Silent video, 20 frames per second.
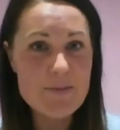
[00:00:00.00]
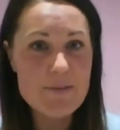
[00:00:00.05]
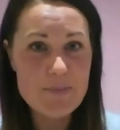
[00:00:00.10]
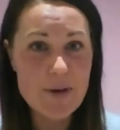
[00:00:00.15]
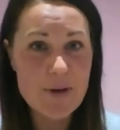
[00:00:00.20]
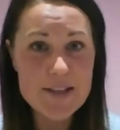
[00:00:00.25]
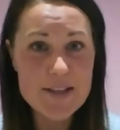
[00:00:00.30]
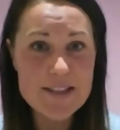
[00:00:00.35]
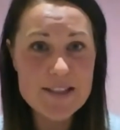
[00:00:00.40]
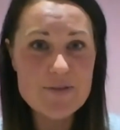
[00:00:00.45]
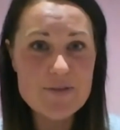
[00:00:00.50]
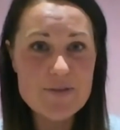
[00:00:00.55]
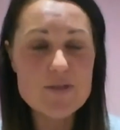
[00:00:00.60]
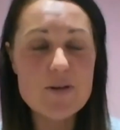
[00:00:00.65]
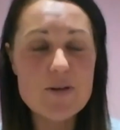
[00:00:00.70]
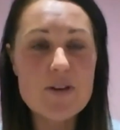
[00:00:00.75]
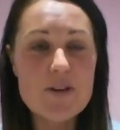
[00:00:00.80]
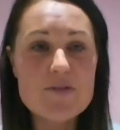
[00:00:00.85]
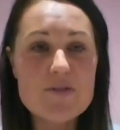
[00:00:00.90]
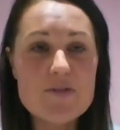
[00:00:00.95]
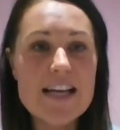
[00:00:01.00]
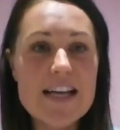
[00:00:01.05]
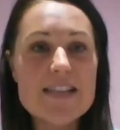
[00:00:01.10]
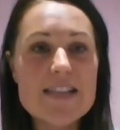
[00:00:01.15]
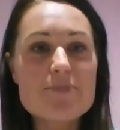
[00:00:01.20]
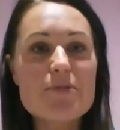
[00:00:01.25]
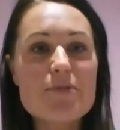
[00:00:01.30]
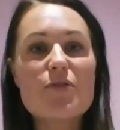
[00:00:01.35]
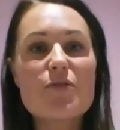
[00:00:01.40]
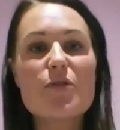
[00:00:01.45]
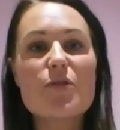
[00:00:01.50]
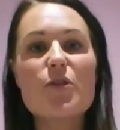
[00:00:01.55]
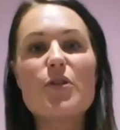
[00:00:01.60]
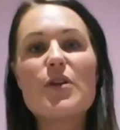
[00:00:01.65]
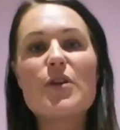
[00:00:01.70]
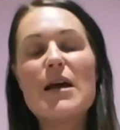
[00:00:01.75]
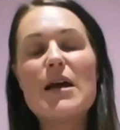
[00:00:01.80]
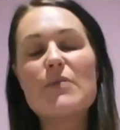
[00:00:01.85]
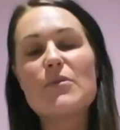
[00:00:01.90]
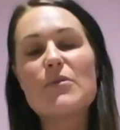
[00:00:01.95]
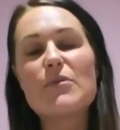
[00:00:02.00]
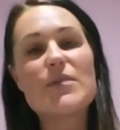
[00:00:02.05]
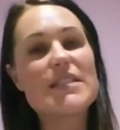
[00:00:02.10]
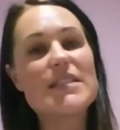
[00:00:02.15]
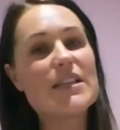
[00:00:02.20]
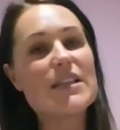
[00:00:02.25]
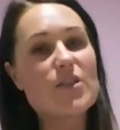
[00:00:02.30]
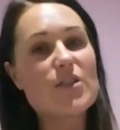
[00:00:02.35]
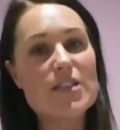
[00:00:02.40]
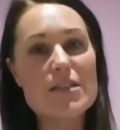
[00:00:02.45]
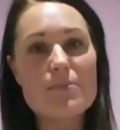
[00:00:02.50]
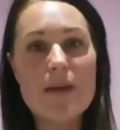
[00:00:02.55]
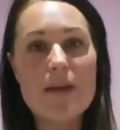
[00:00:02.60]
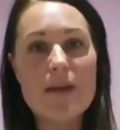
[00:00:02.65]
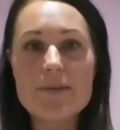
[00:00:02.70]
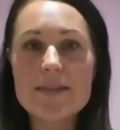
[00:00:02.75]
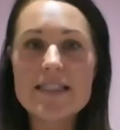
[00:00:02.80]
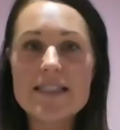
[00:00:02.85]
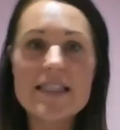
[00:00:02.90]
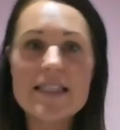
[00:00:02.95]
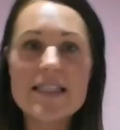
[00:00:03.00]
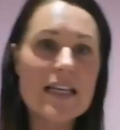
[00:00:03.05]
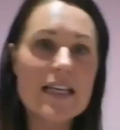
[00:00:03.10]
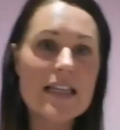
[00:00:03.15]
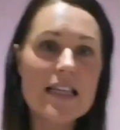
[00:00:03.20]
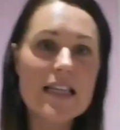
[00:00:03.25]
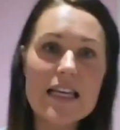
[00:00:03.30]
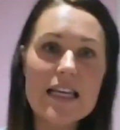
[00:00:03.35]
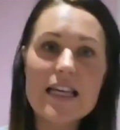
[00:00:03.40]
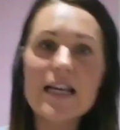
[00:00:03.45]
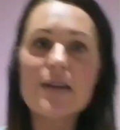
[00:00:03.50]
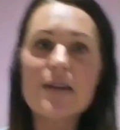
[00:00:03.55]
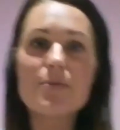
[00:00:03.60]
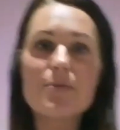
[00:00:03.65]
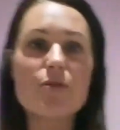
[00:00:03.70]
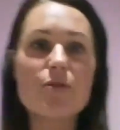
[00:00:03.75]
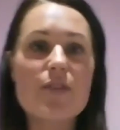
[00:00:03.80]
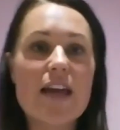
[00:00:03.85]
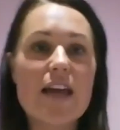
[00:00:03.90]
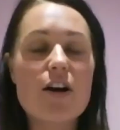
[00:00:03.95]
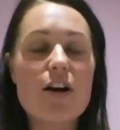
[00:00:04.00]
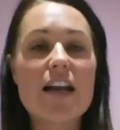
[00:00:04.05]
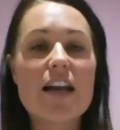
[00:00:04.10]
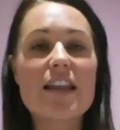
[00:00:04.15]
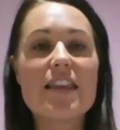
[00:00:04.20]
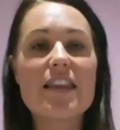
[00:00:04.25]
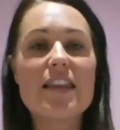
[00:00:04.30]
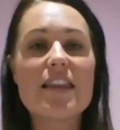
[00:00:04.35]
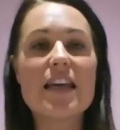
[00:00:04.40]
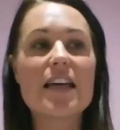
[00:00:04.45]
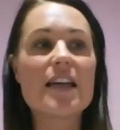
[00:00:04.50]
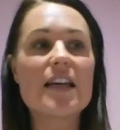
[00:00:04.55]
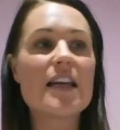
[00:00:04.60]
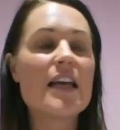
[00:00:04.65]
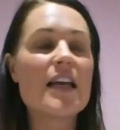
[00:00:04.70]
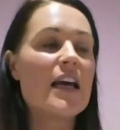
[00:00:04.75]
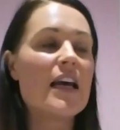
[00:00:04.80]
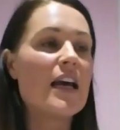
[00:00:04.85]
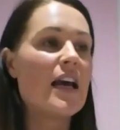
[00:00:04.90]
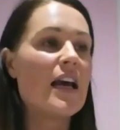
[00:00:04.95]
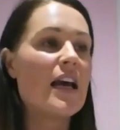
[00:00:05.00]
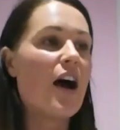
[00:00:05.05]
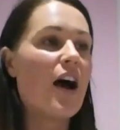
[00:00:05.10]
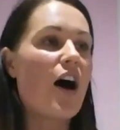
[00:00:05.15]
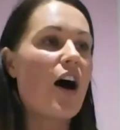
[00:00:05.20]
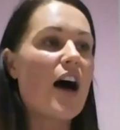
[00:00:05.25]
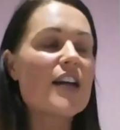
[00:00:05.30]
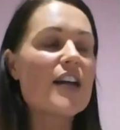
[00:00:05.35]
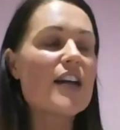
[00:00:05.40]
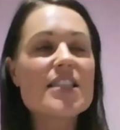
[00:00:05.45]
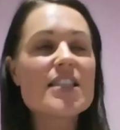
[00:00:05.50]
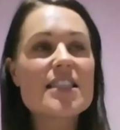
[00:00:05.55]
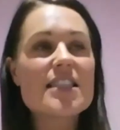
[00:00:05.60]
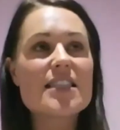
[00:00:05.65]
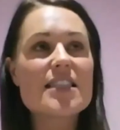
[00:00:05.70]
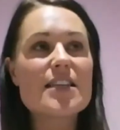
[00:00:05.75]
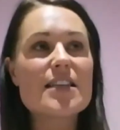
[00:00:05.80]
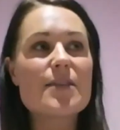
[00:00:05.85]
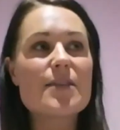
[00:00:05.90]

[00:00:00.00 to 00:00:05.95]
person for 12 days before, but we did lots of babysitting in the lead up and all that kind of thing. And I just,